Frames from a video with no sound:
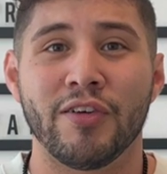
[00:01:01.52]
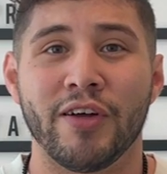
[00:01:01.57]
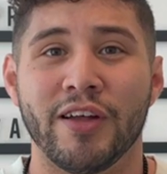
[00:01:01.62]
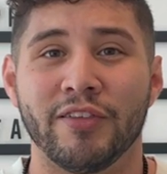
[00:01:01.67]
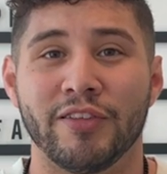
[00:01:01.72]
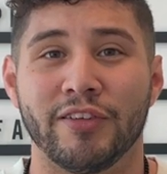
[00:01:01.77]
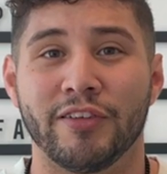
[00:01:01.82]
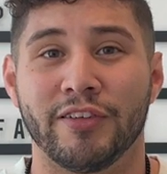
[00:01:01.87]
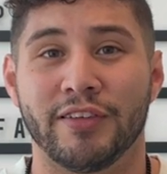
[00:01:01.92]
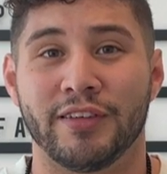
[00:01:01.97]

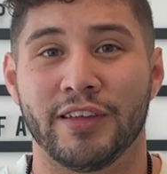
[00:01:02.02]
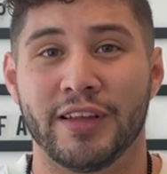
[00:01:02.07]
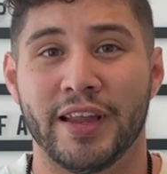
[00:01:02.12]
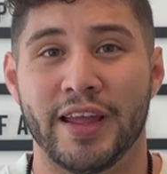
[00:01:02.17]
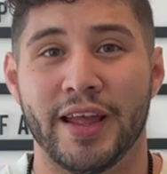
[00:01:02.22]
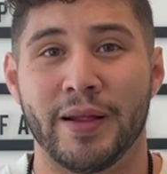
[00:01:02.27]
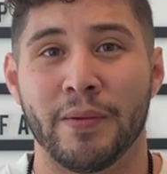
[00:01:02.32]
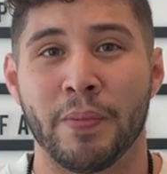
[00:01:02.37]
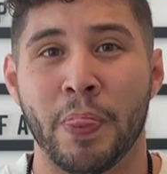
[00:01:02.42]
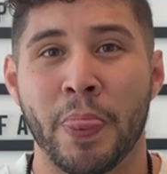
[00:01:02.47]
out through
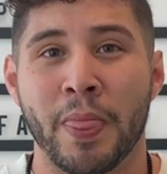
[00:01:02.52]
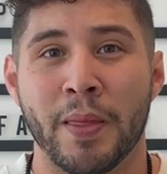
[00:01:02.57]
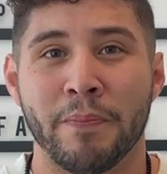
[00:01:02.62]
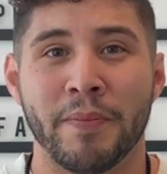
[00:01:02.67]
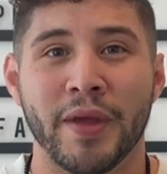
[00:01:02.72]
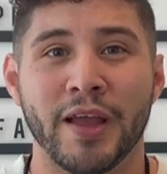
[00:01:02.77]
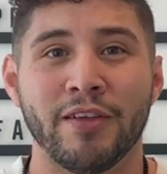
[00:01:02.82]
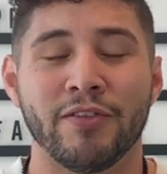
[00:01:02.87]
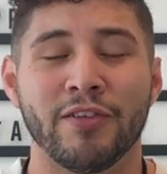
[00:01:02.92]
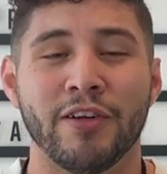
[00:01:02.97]
today,
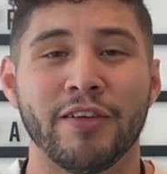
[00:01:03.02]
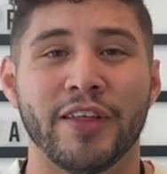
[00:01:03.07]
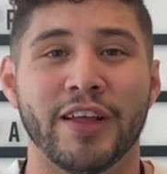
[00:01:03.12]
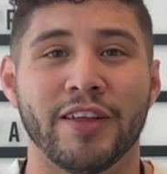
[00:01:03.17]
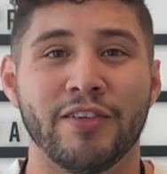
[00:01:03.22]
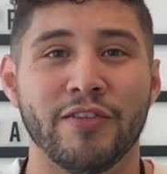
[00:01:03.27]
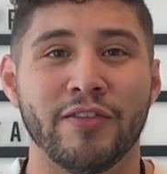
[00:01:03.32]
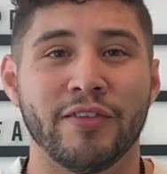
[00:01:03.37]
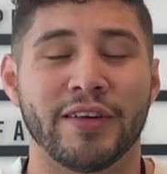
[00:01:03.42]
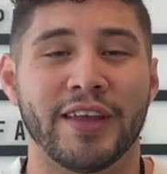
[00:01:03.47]
make sure
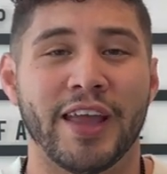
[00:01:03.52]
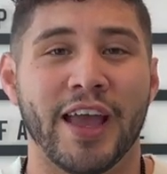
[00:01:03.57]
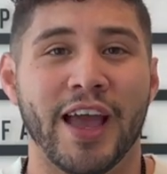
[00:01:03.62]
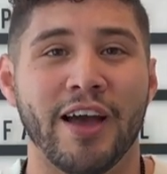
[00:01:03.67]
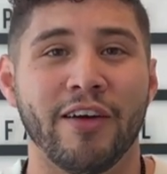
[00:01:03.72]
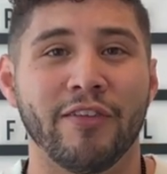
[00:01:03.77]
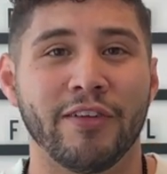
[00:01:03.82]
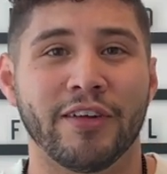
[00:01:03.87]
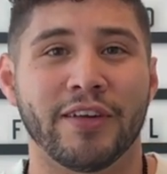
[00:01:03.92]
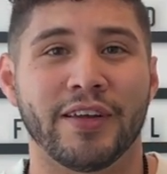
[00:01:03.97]
that you
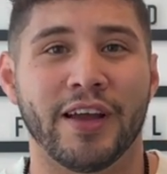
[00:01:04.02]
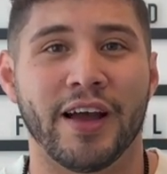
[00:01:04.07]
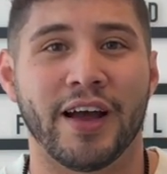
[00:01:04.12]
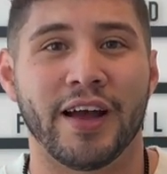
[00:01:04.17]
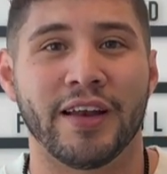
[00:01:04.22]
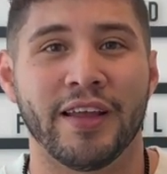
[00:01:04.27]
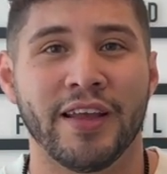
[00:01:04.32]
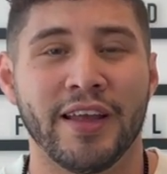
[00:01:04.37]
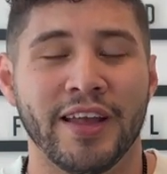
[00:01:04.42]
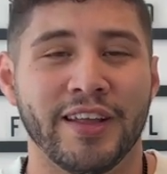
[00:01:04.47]
encounter
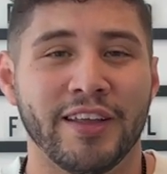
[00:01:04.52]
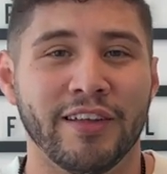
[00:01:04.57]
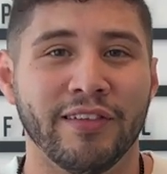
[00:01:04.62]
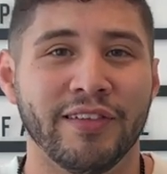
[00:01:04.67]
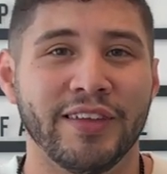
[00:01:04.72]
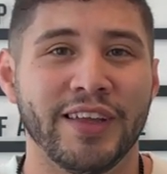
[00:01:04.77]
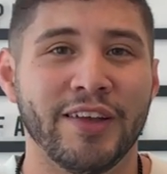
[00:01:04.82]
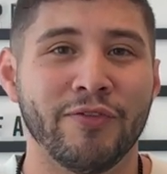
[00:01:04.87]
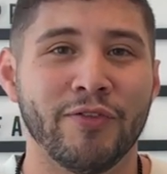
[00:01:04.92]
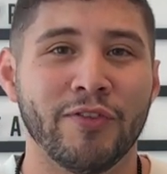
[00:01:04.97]
God, you
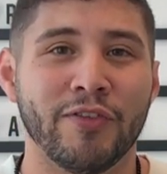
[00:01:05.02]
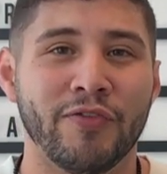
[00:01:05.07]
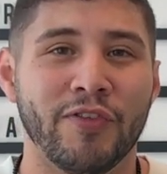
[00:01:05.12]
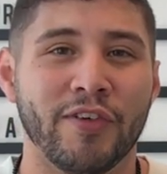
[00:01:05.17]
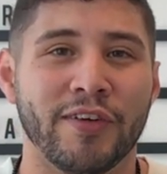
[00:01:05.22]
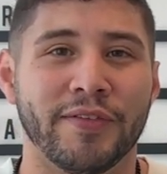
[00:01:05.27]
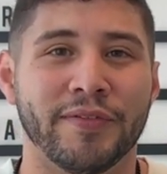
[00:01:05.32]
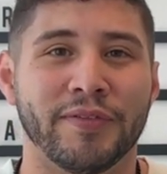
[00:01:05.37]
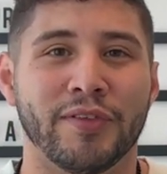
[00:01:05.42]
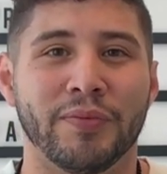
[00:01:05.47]
leave room
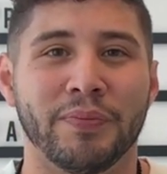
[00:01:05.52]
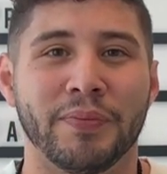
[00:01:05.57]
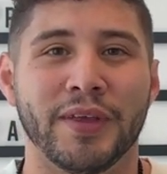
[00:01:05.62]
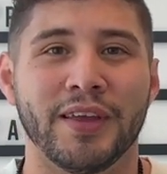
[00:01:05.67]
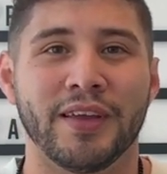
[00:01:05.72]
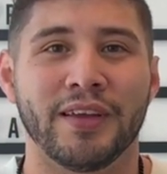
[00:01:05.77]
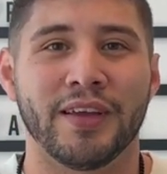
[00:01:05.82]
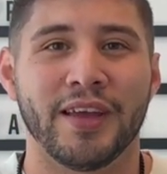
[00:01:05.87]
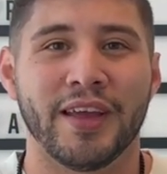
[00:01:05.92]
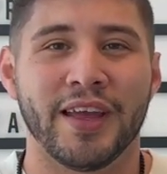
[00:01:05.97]
for Him to
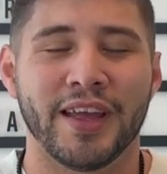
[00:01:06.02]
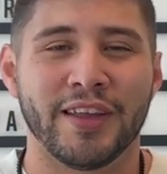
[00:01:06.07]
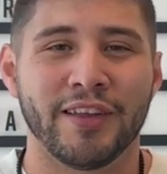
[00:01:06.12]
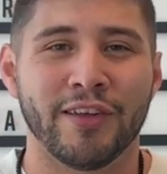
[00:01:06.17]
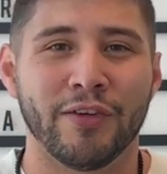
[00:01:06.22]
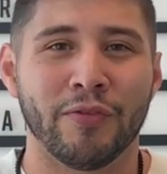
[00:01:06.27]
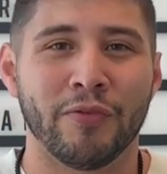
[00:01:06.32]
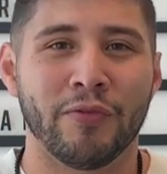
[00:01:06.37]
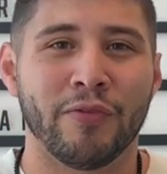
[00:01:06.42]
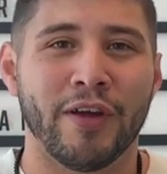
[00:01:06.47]
speak, and
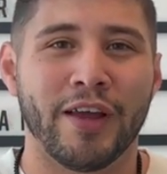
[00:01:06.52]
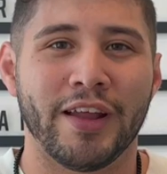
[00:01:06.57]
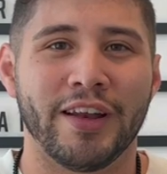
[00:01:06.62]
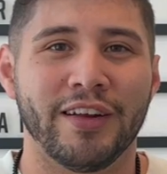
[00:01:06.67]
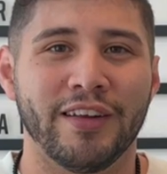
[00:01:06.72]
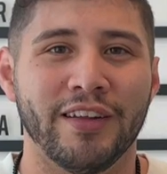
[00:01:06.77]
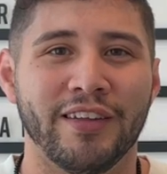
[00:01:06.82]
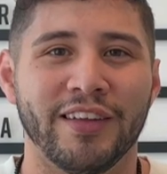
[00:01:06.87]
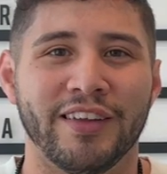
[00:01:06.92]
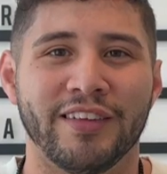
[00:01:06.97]
you're ready
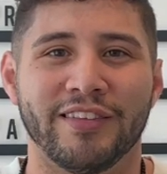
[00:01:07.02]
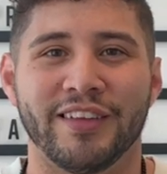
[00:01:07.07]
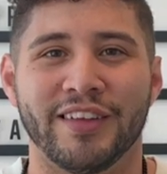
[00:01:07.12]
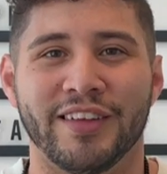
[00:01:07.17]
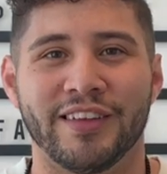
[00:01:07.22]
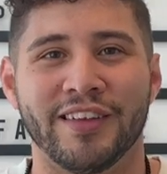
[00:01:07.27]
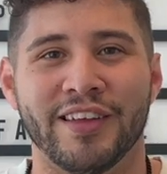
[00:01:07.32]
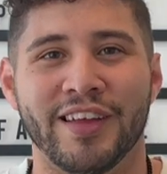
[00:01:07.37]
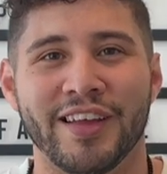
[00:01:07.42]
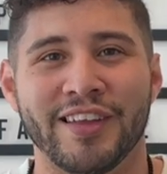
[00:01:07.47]
to
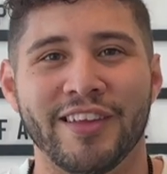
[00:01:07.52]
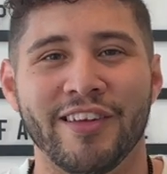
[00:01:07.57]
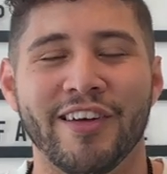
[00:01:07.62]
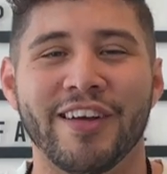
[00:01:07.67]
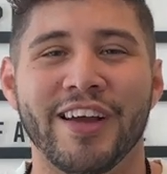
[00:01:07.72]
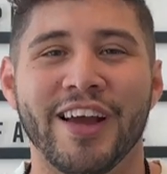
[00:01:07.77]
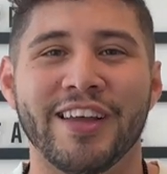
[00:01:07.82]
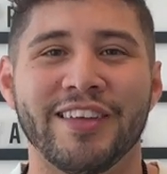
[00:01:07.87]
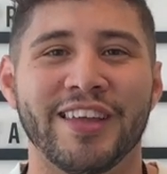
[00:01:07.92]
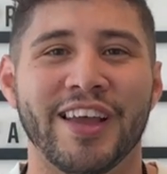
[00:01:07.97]
listen. Y'all
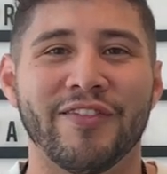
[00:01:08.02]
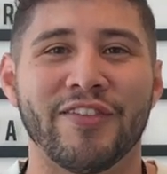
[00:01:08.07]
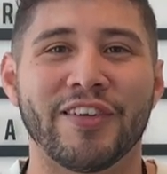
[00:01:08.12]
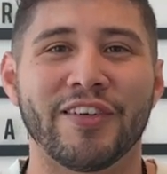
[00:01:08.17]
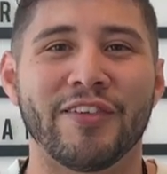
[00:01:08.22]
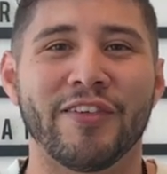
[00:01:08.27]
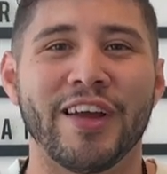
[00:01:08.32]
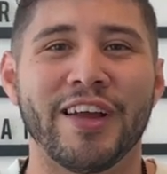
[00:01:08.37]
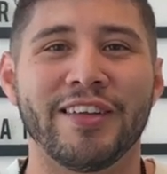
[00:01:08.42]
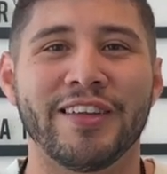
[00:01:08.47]
guys have a
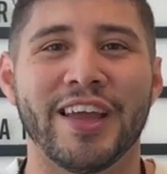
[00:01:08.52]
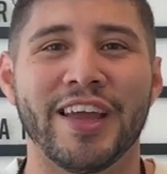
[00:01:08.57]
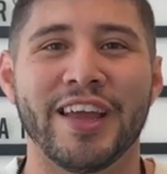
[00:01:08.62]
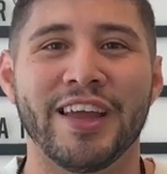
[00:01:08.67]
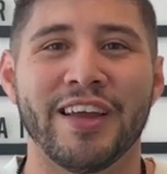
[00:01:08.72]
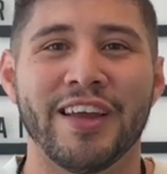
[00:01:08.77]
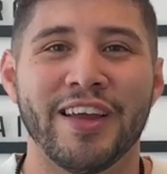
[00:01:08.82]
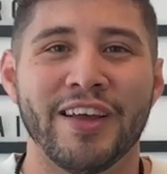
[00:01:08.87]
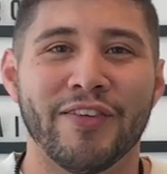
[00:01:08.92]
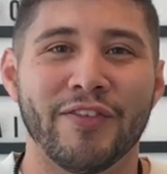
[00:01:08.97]
great
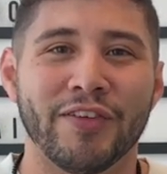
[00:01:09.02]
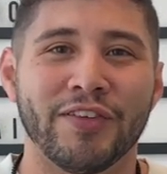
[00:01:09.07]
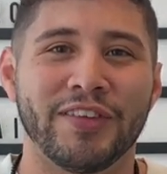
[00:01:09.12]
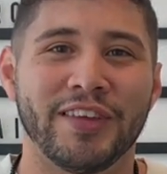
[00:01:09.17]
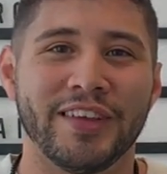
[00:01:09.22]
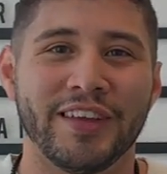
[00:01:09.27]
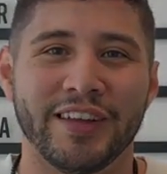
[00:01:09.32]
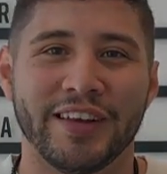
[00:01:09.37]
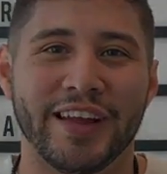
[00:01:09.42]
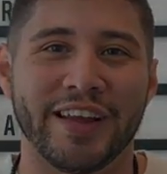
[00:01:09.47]
day. We'll
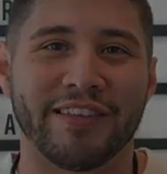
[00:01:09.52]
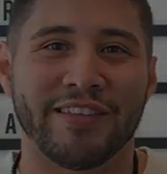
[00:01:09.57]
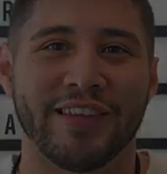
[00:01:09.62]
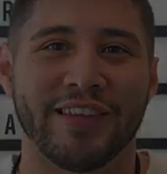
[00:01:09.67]
see you next